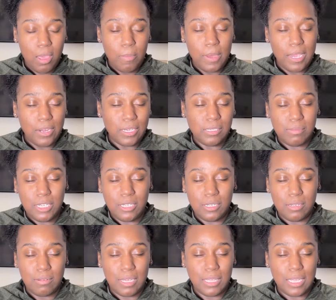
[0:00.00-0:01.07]
But Aries, make sure
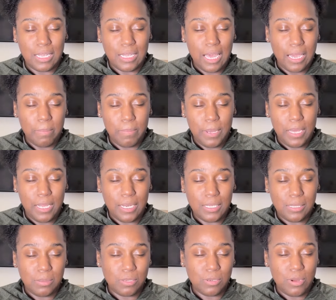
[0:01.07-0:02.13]
you hit that like
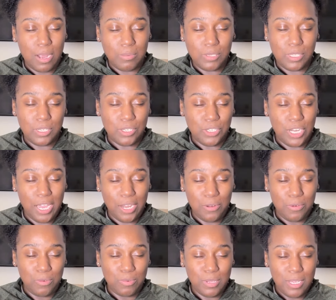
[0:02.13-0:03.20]
button and subscribe to the
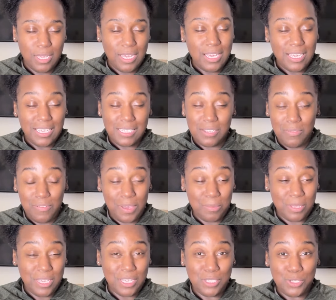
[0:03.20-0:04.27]
channel because the
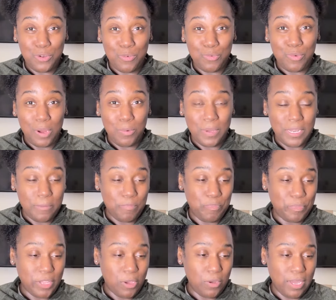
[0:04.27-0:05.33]
family is growing.
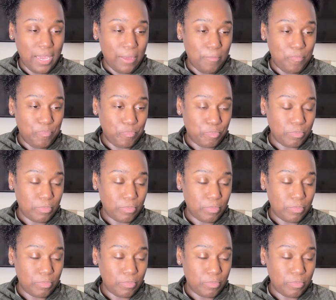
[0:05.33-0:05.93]
Okay.